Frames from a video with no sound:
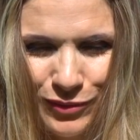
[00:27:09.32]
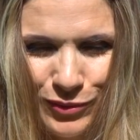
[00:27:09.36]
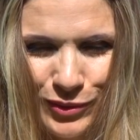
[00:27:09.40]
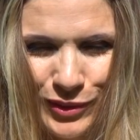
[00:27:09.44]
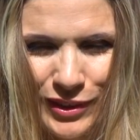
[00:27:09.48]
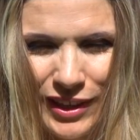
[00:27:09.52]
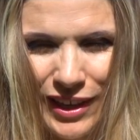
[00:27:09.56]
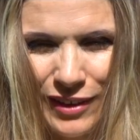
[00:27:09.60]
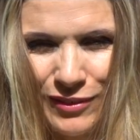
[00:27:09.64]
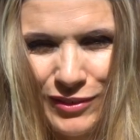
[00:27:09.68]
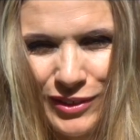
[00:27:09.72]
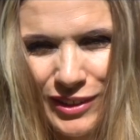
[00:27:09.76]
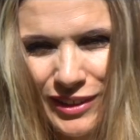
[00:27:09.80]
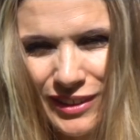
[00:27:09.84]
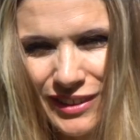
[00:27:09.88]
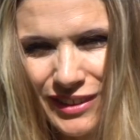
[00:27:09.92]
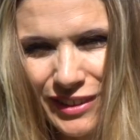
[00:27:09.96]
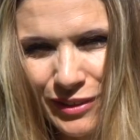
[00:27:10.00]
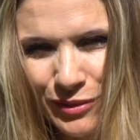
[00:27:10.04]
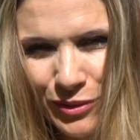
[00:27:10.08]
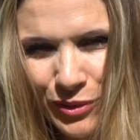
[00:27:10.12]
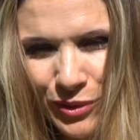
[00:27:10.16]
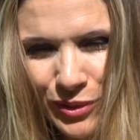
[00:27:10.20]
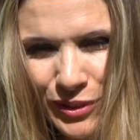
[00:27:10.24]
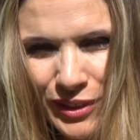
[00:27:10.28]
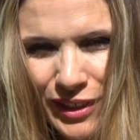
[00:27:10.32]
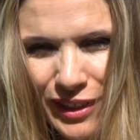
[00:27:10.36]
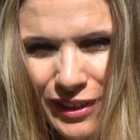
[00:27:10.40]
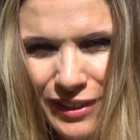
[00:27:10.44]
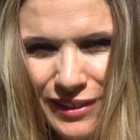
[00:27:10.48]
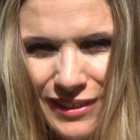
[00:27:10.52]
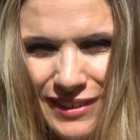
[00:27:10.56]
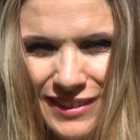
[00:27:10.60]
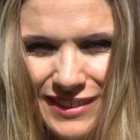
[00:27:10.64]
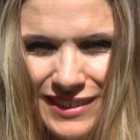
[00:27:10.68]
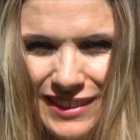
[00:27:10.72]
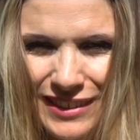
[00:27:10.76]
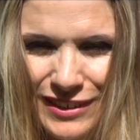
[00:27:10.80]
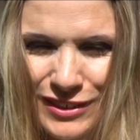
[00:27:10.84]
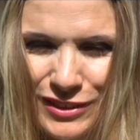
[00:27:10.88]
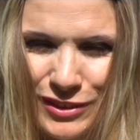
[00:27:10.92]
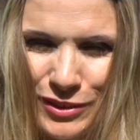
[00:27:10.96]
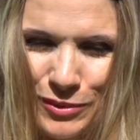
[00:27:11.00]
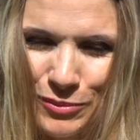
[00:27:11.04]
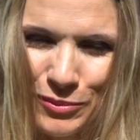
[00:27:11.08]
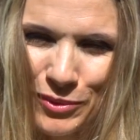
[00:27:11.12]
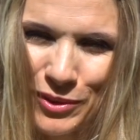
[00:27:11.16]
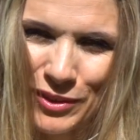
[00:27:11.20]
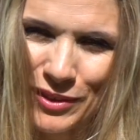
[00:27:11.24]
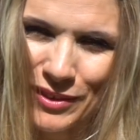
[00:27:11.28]
with having several deaths and
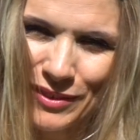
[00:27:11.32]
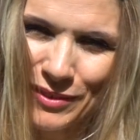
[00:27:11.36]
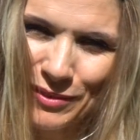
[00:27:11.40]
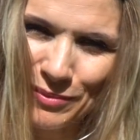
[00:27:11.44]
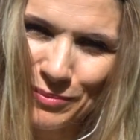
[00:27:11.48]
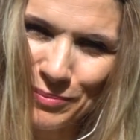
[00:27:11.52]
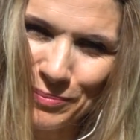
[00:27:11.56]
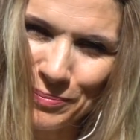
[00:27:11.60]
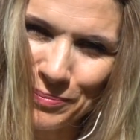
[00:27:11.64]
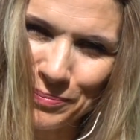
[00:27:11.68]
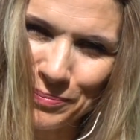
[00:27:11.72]
someone